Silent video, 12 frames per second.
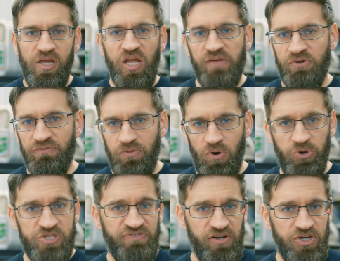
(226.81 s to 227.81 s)
If your floor
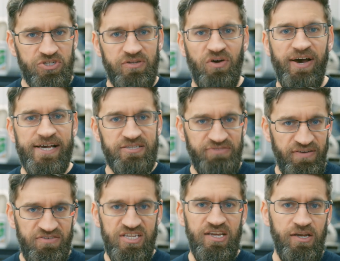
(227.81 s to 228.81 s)
was finished in the last
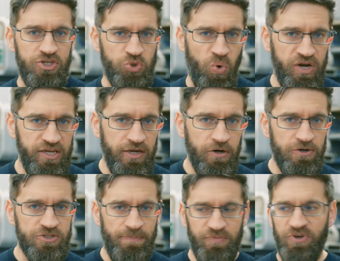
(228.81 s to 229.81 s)
15, 20
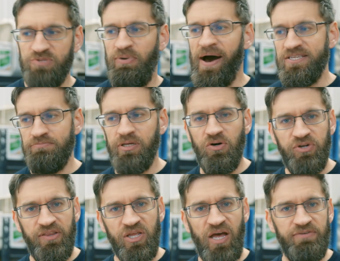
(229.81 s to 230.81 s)
years, there's a possibility
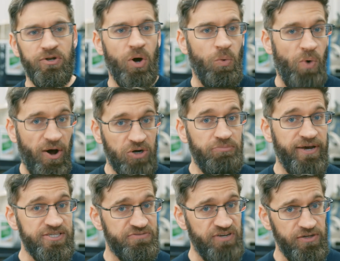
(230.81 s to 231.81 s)
that you have a
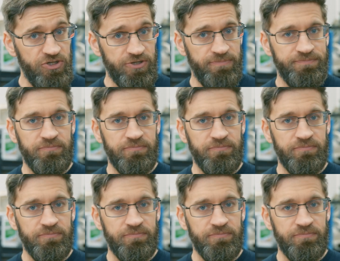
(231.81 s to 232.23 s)
water-based finish.